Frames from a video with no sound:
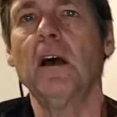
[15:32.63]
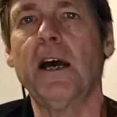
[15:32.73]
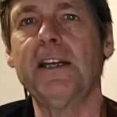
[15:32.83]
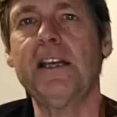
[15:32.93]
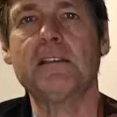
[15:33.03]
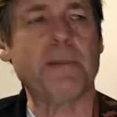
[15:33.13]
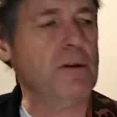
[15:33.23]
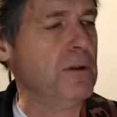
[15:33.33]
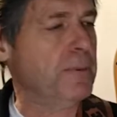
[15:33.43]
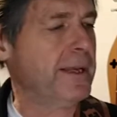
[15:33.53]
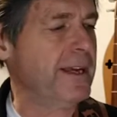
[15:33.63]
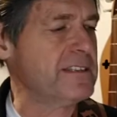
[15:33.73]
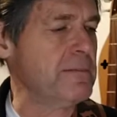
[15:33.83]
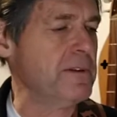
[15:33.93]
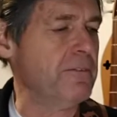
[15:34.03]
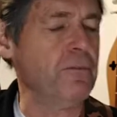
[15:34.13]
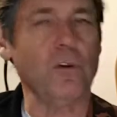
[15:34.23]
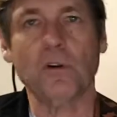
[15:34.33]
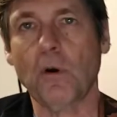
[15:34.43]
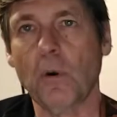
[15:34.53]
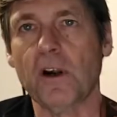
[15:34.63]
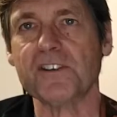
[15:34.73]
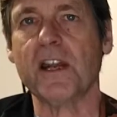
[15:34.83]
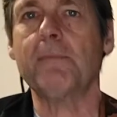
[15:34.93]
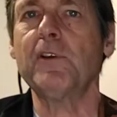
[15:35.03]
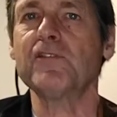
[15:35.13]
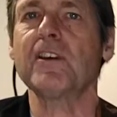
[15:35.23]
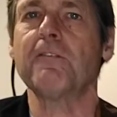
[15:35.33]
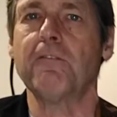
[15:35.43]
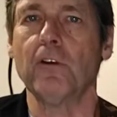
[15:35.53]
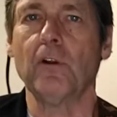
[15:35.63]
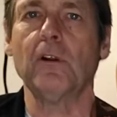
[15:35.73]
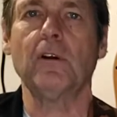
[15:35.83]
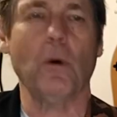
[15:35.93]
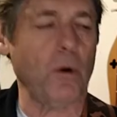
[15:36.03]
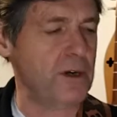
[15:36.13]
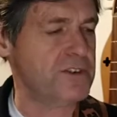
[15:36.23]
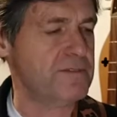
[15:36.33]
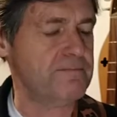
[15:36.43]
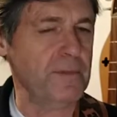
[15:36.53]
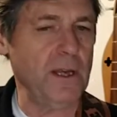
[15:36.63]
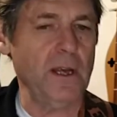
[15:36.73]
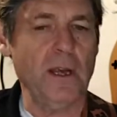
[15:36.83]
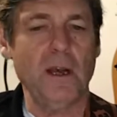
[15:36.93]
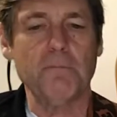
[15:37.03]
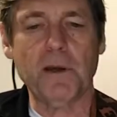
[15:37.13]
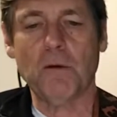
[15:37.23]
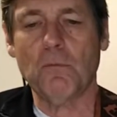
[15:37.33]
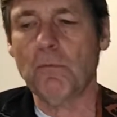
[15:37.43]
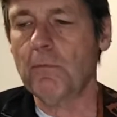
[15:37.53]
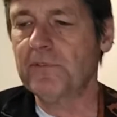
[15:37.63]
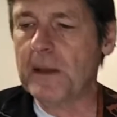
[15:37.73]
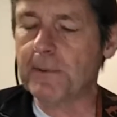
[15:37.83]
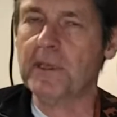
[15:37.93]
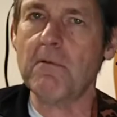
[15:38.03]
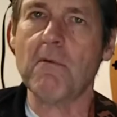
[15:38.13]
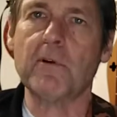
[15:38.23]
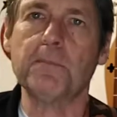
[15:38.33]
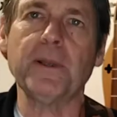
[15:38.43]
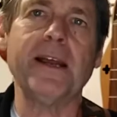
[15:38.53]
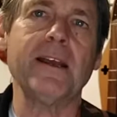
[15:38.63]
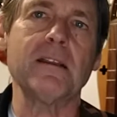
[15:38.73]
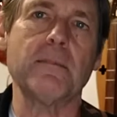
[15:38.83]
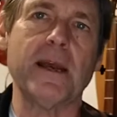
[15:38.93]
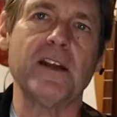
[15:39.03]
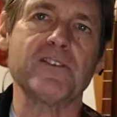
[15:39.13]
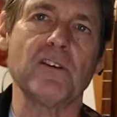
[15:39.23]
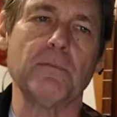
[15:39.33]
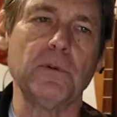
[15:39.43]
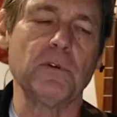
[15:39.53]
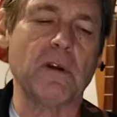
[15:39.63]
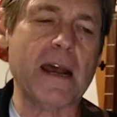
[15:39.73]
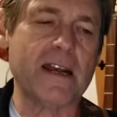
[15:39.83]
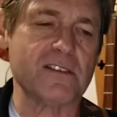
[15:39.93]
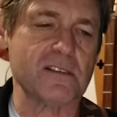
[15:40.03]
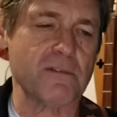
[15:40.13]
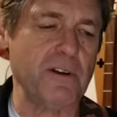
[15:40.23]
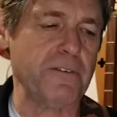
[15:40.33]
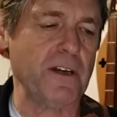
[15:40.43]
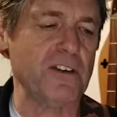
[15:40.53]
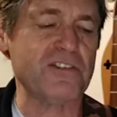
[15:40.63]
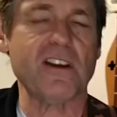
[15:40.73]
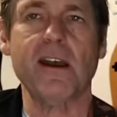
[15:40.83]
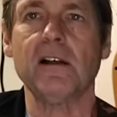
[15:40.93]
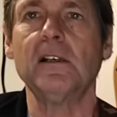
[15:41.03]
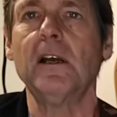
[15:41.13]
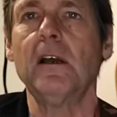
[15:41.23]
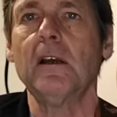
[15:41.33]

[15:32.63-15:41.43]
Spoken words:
I need to be able to play some of the full chords, and I'm using full chords. But typically when we're playing the banjo bluegrass 3-finger style,